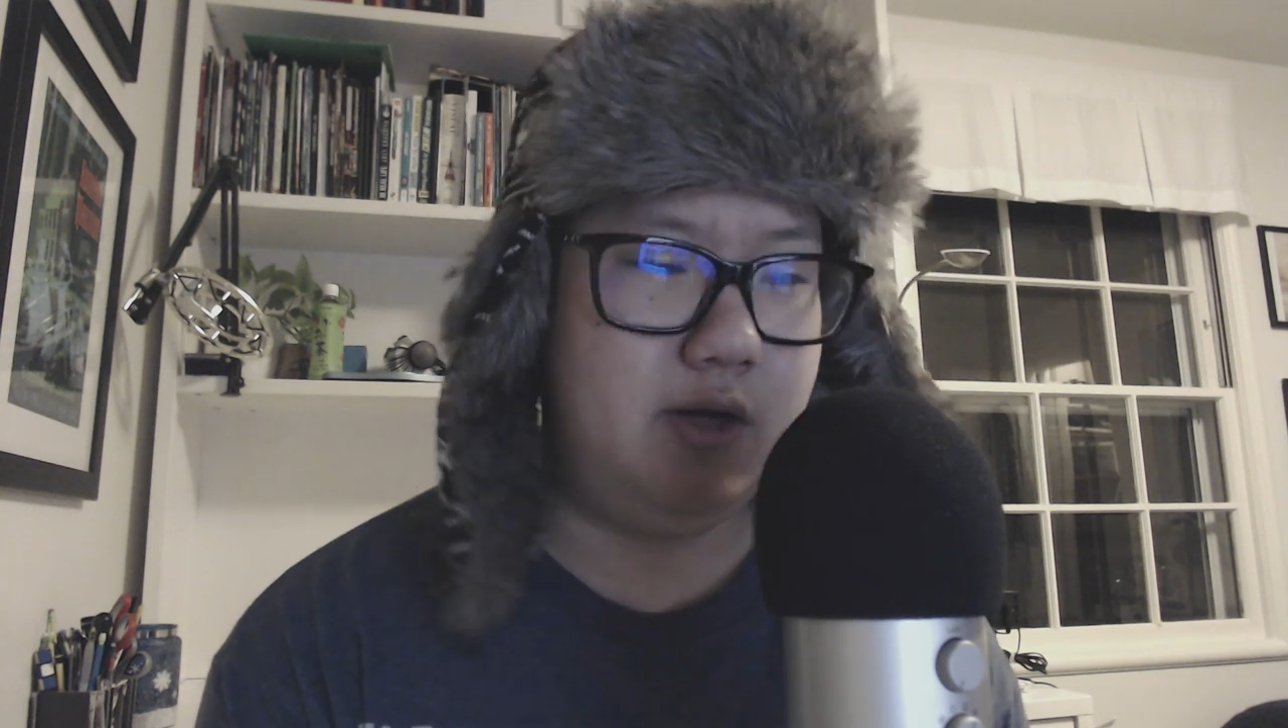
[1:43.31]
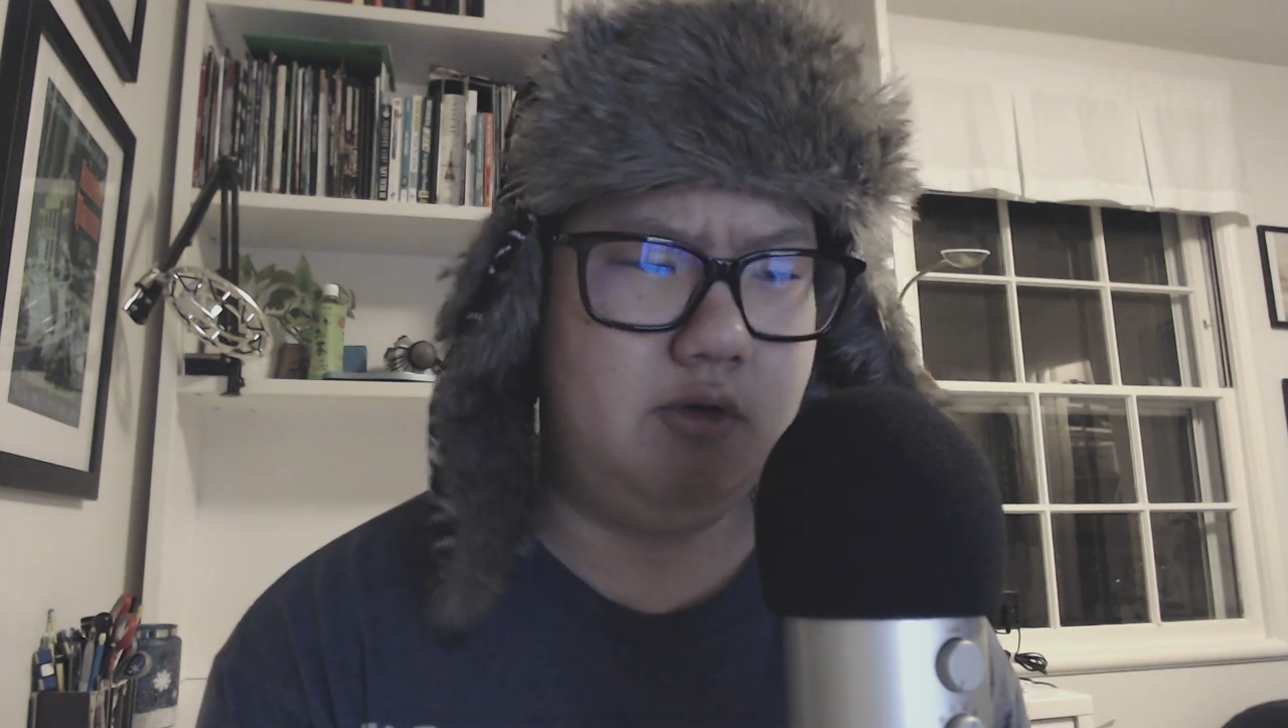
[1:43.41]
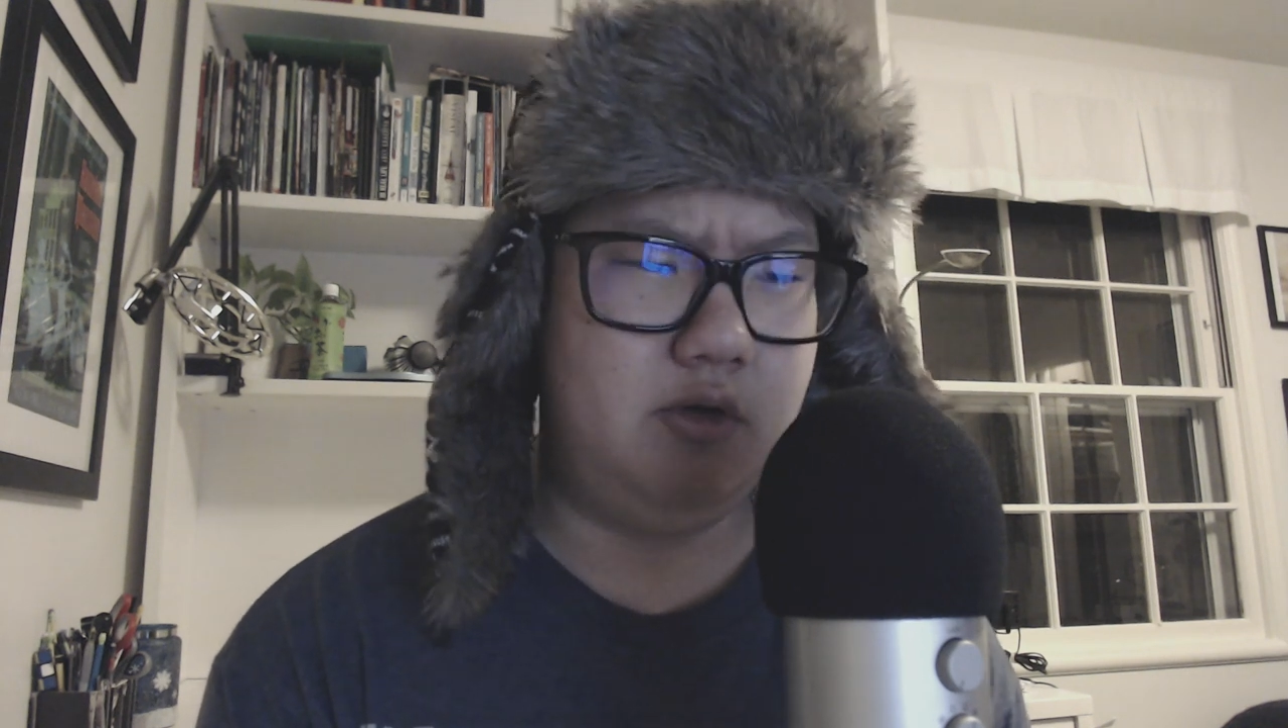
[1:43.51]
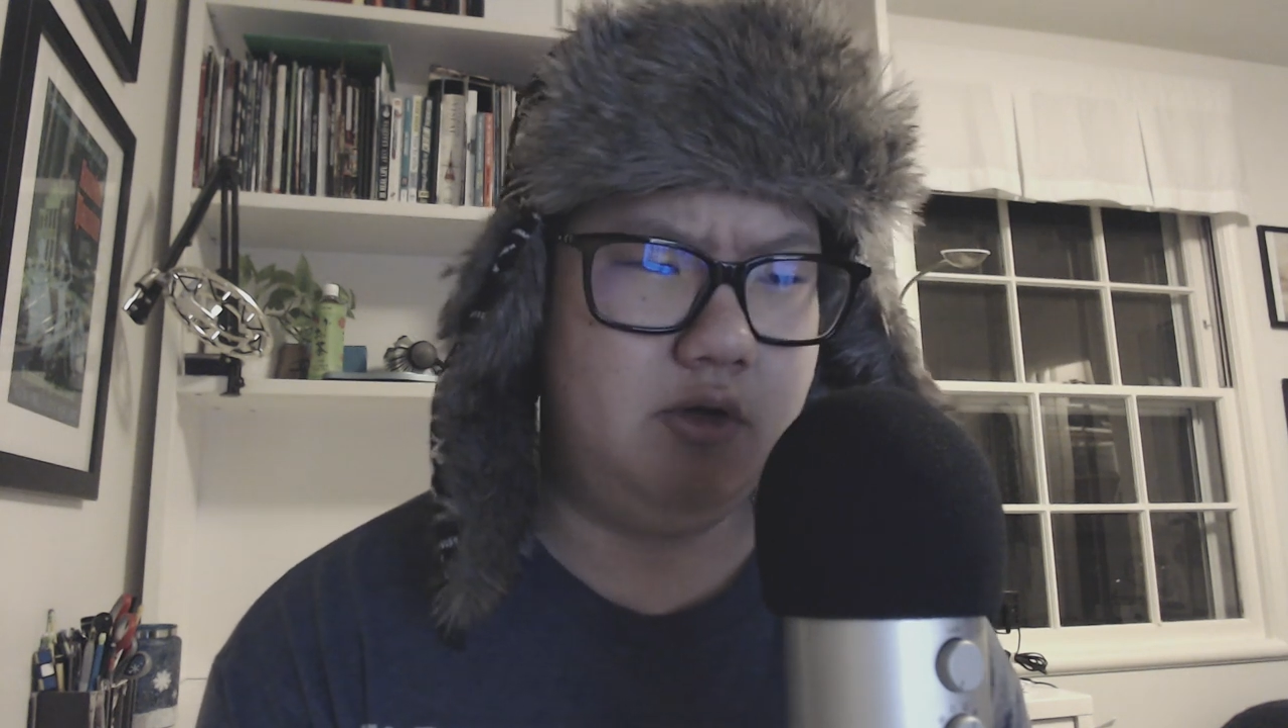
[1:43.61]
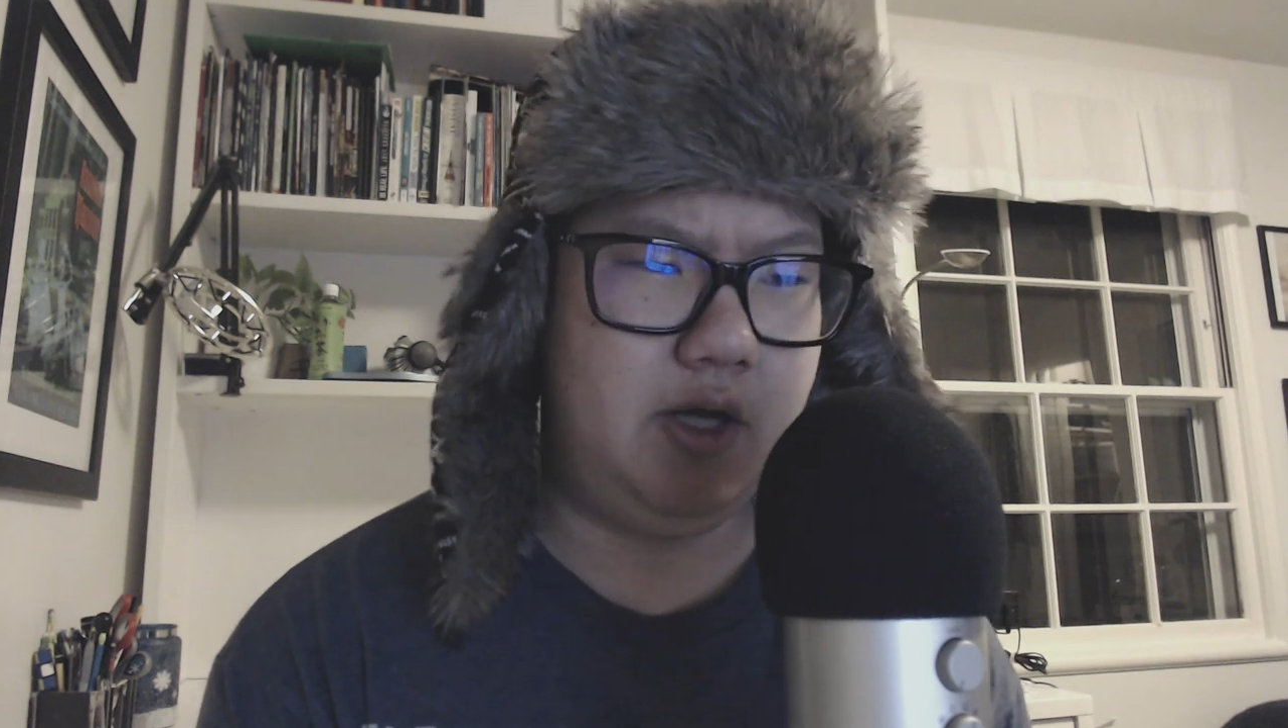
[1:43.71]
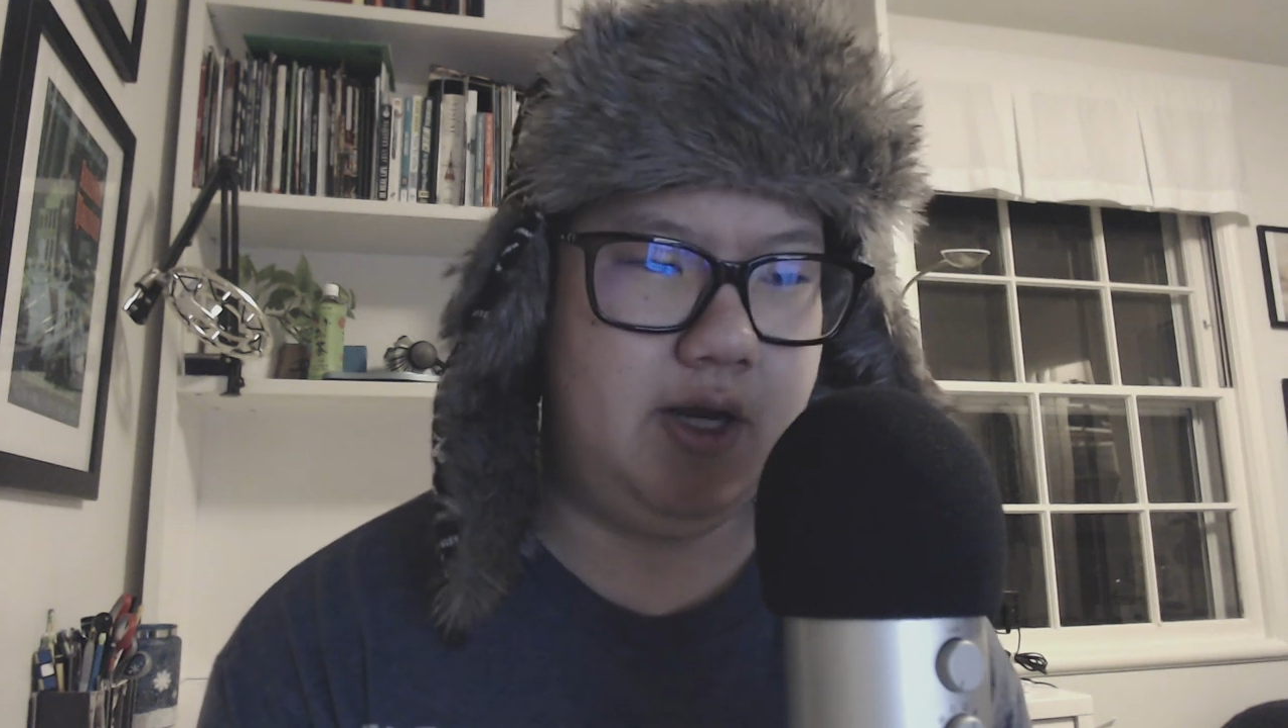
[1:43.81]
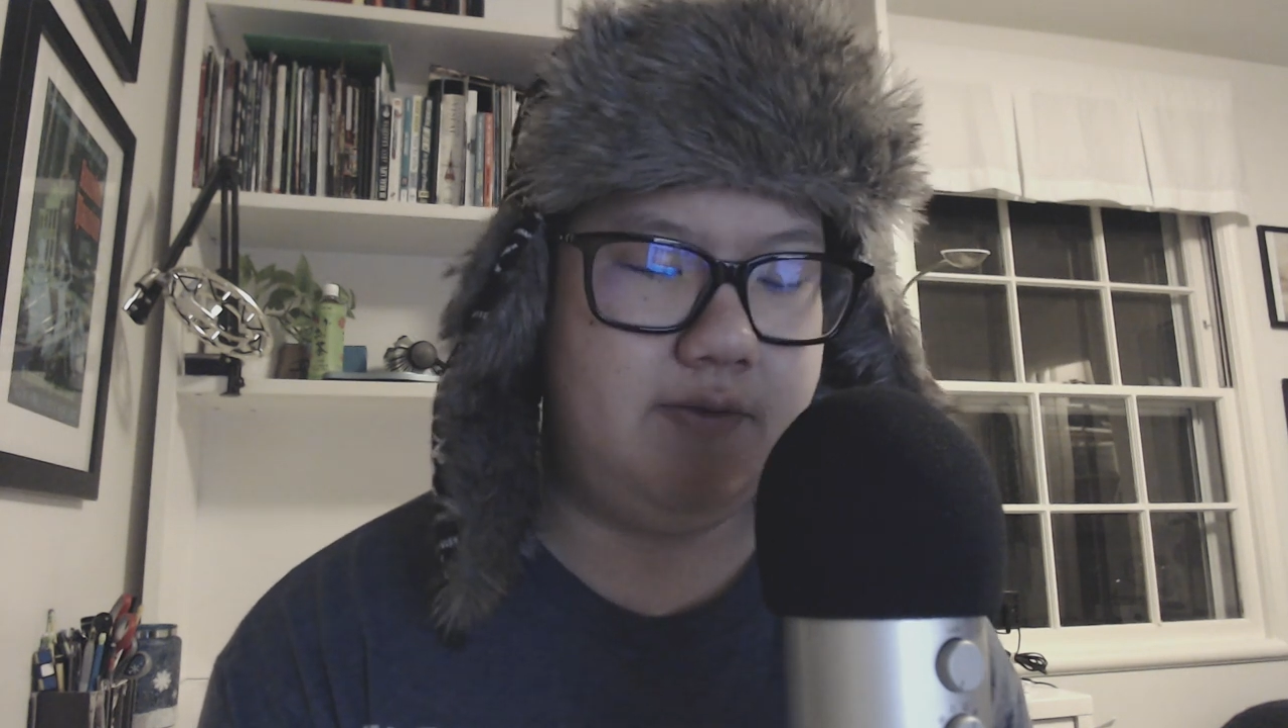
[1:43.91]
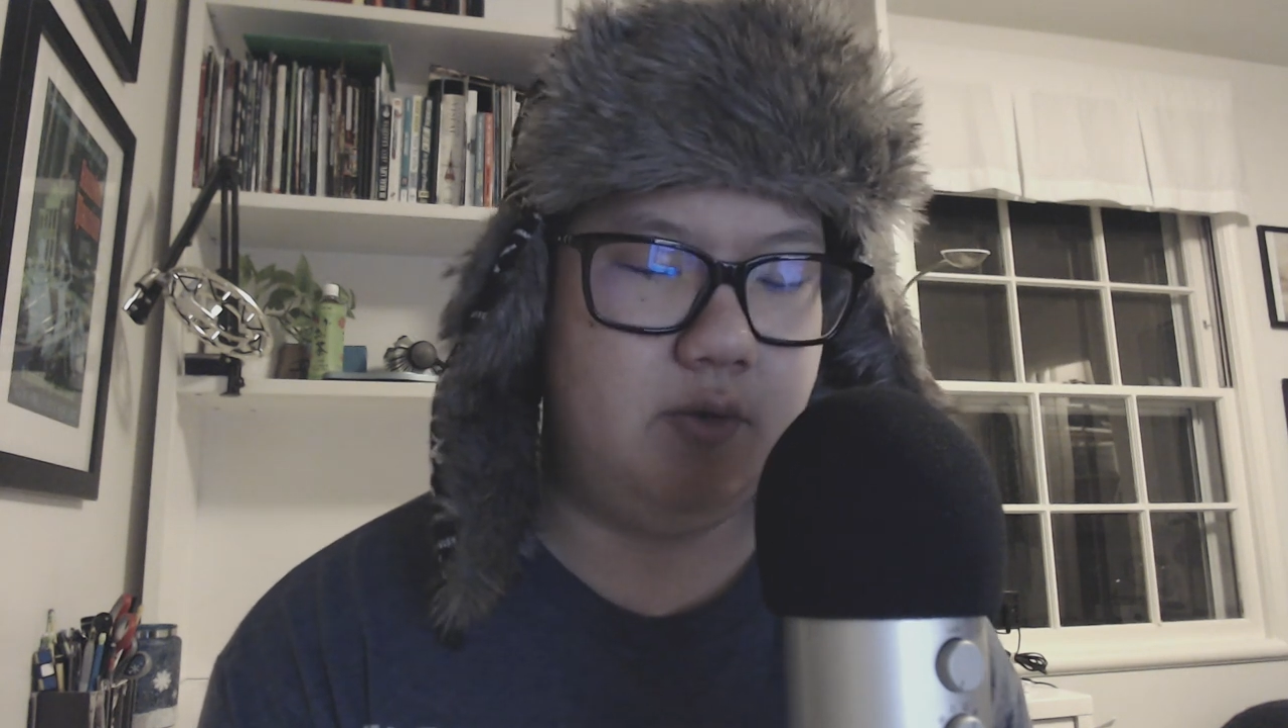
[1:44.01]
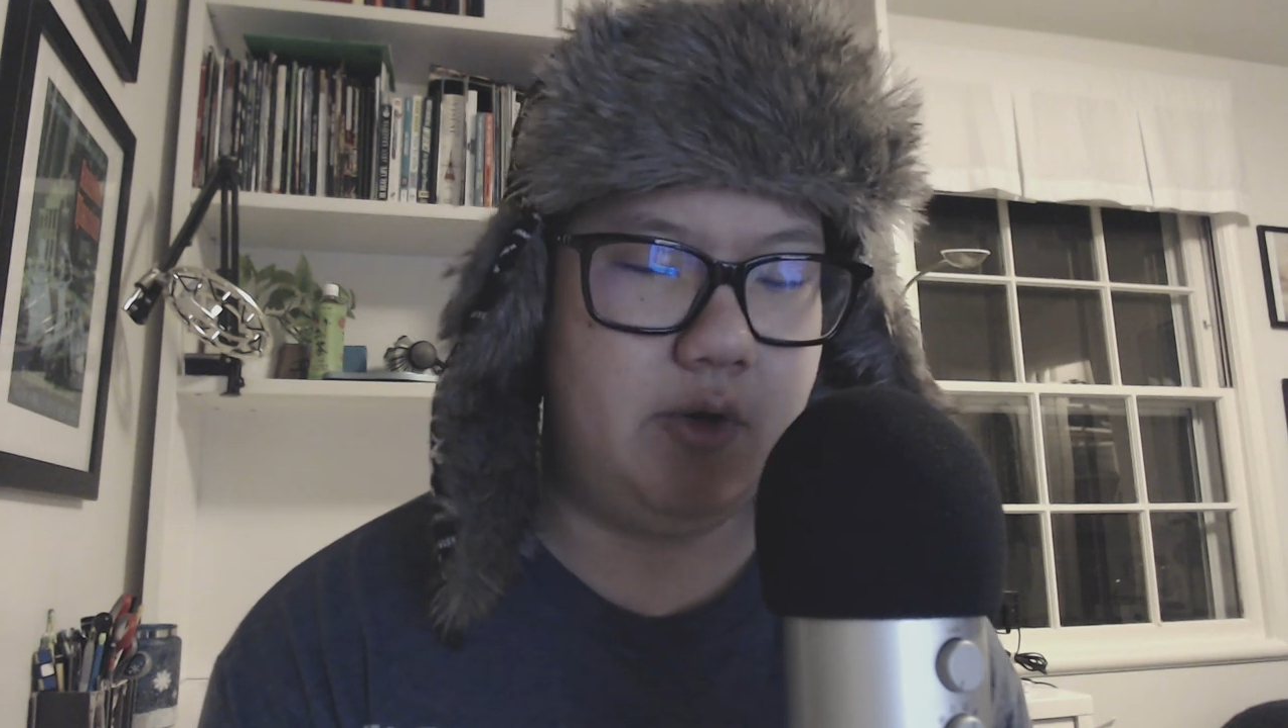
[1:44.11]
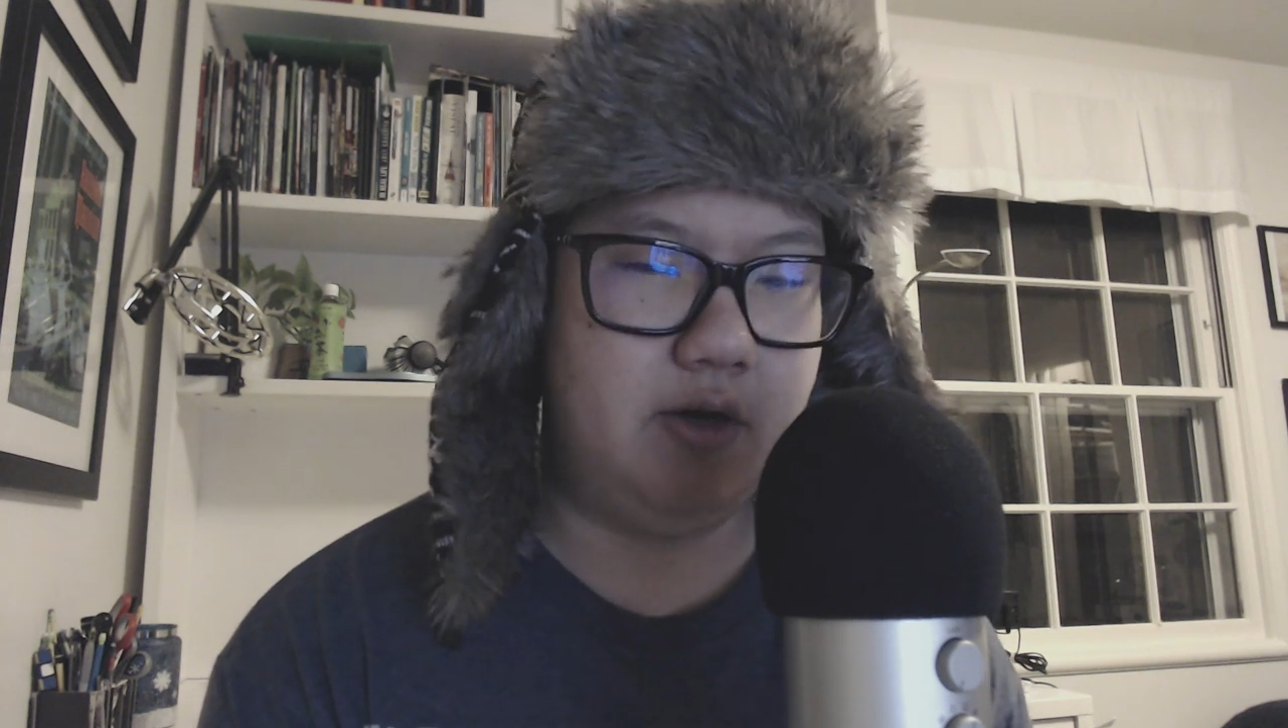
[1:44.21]

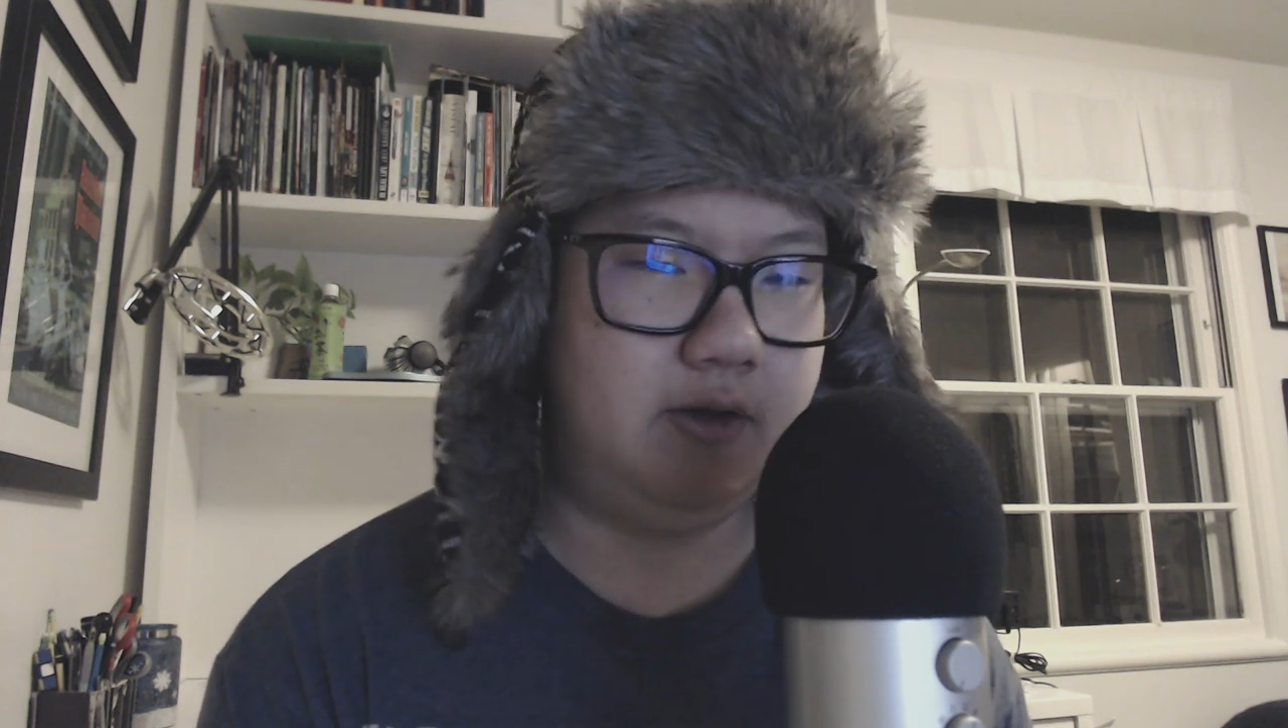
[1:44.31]
a